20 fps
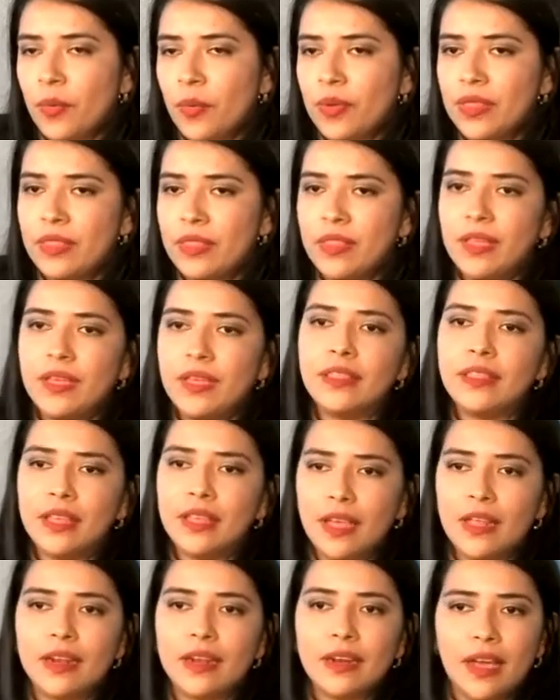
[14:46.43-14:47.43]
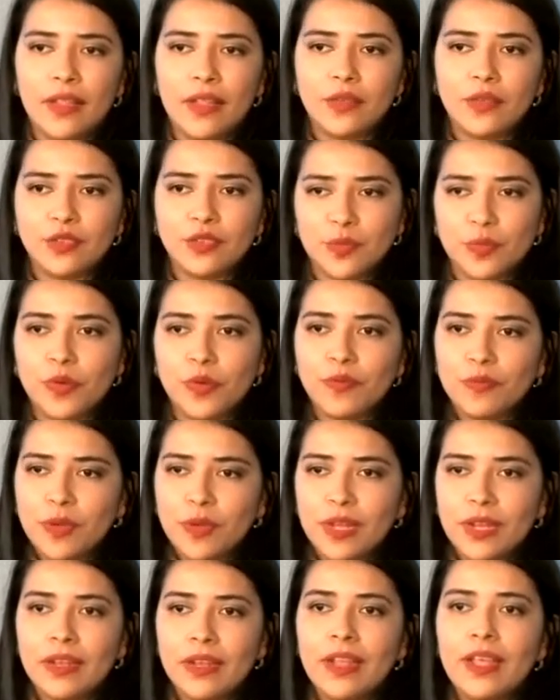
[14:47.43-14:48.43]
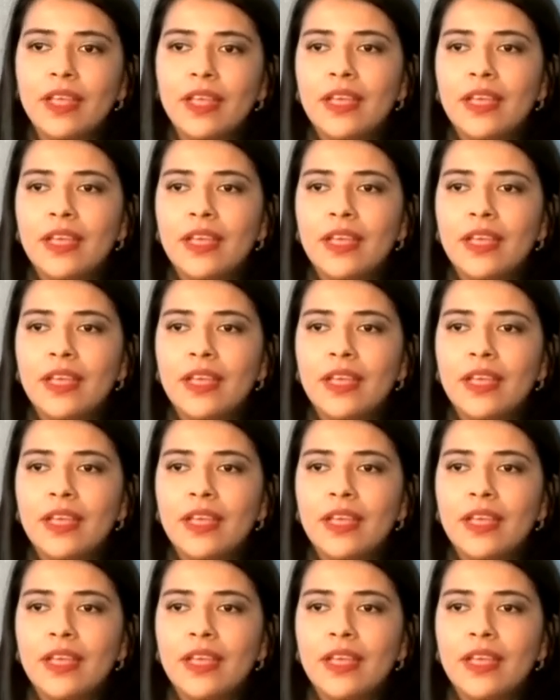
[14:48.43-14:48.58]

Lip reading: with the Indignados movement,